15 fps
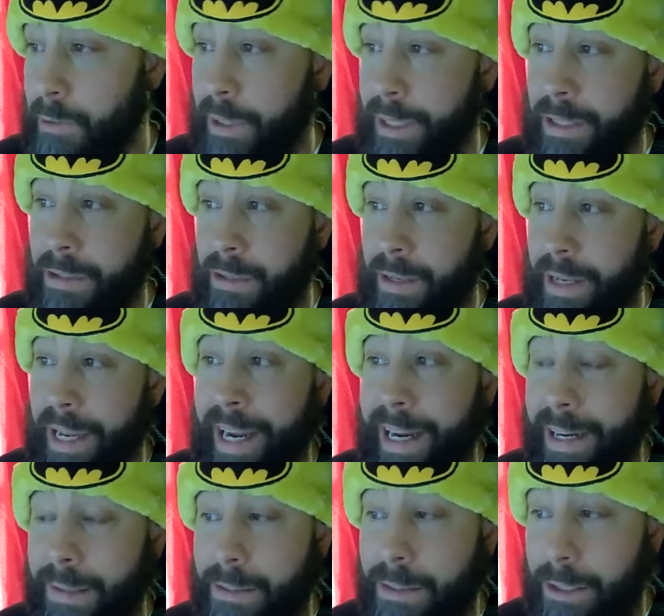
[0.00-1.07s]
Lisa
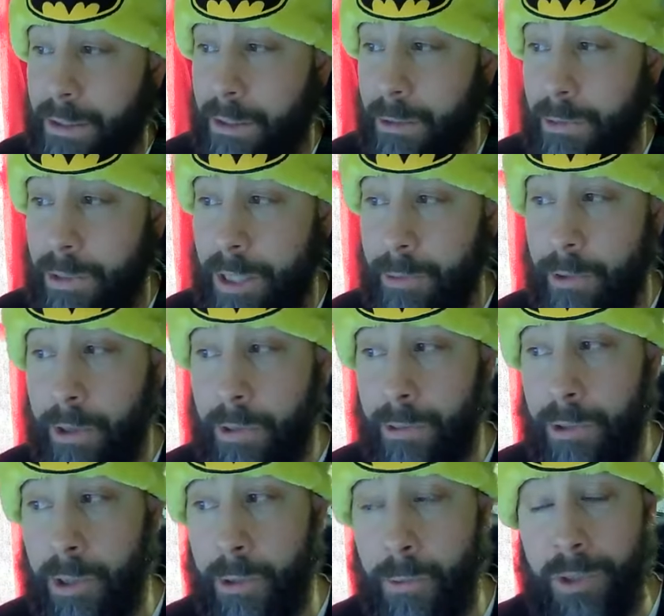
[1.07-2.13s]
at 620
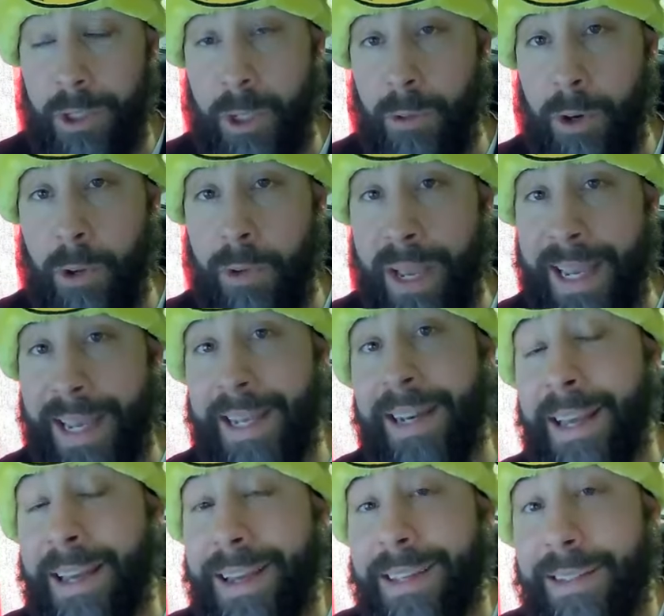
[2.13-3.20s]
208
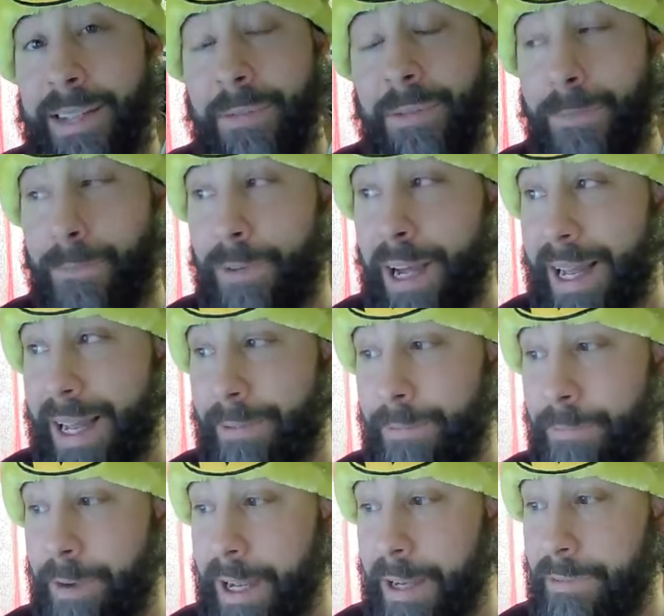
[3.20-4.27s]

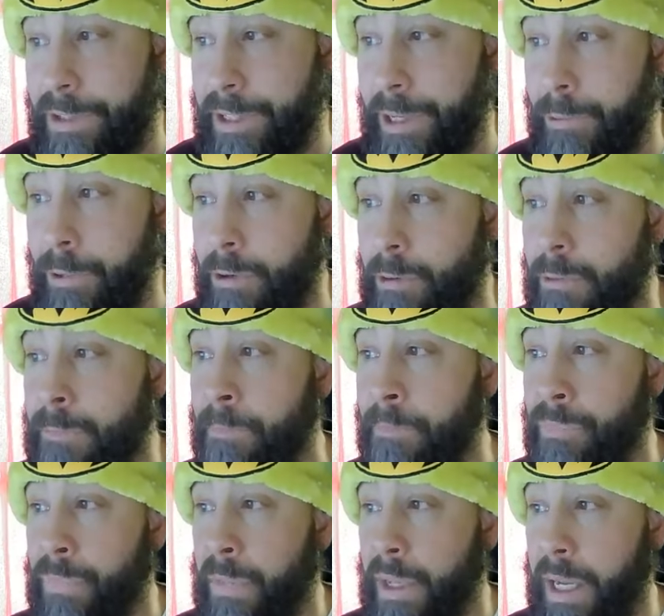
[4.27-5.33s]
7550,
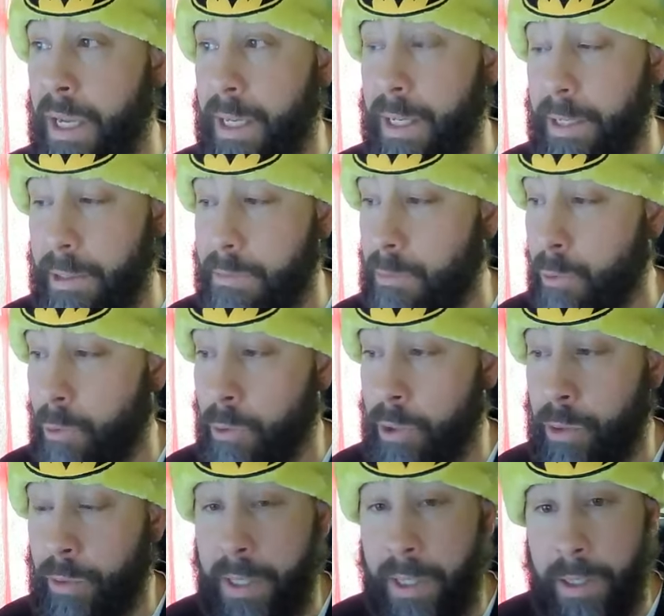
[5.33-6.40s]
uh, or
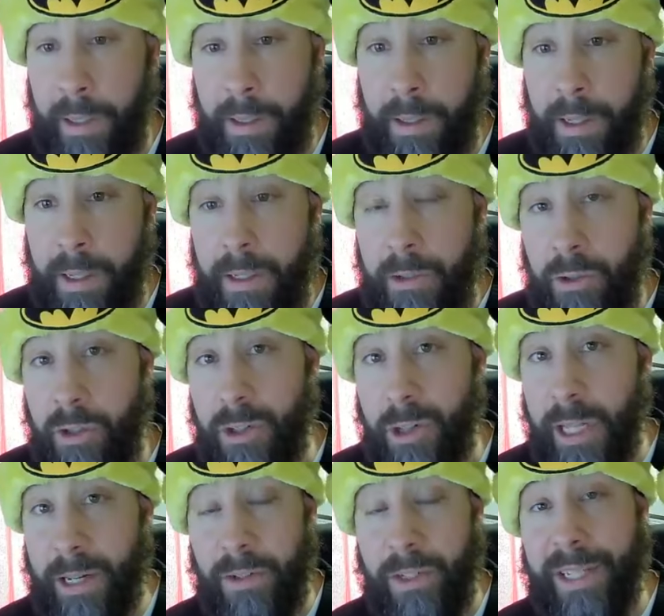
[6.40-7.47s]
you can just
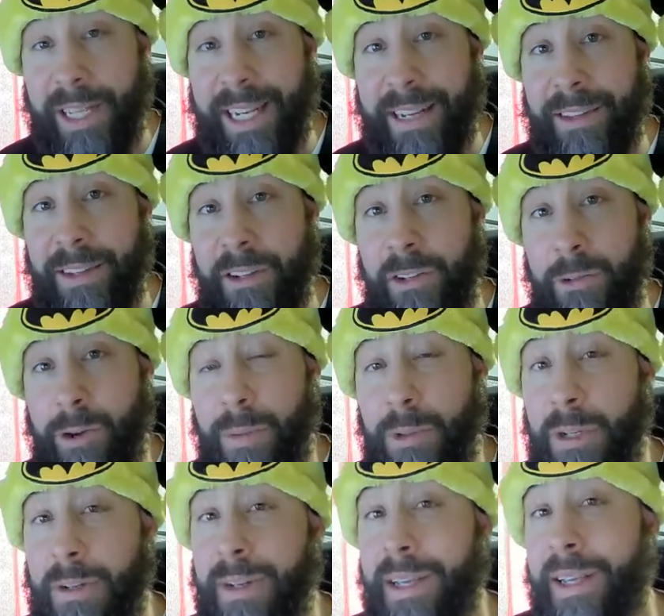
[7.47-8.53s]
click on the link in the
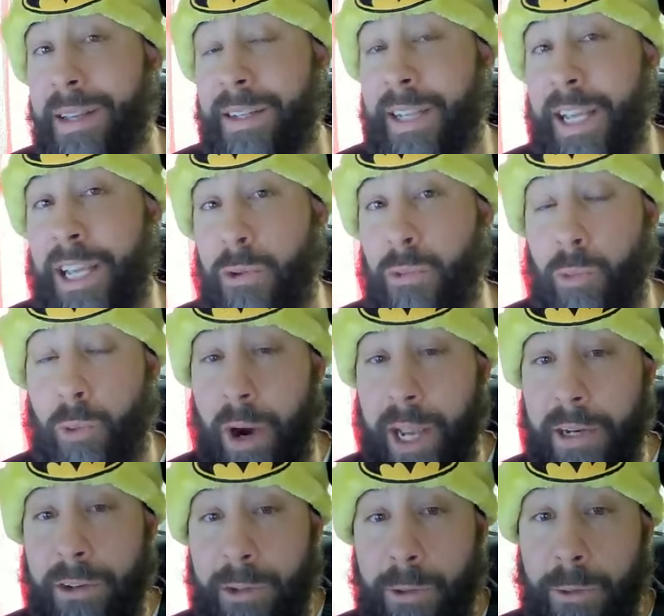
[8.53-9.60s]
description, take you
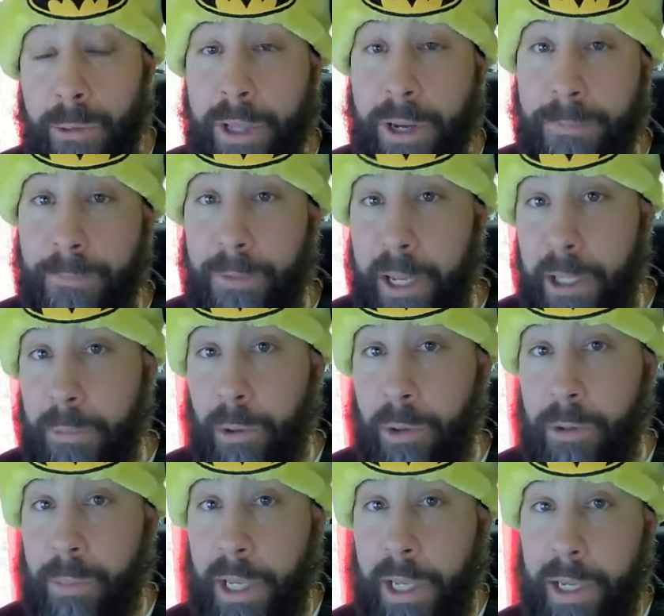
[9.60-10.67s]
right to their
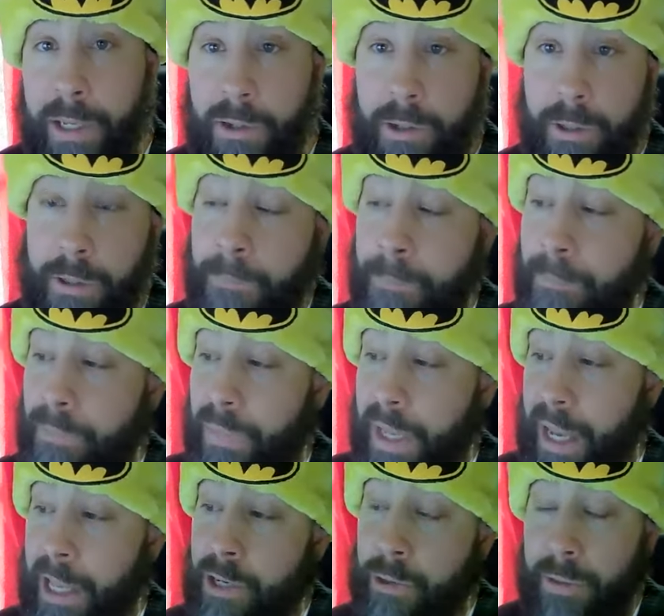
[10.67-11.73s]
Facebook page,
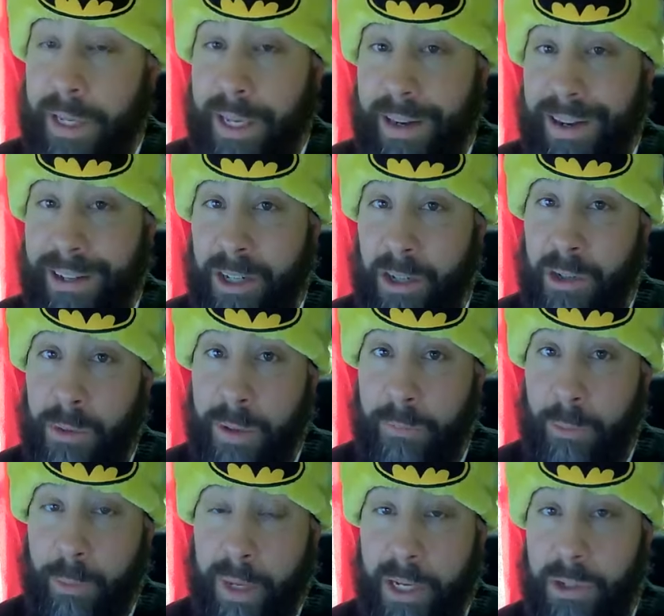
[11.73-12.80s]
and you can get additional
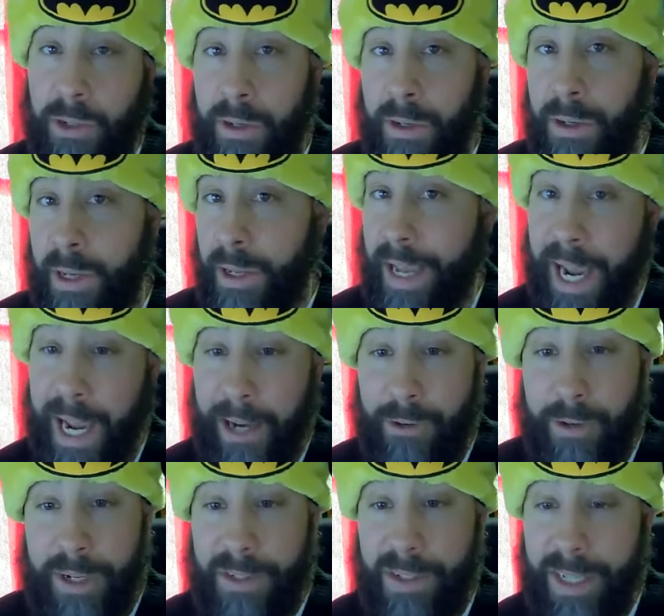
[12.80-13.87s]
information, address,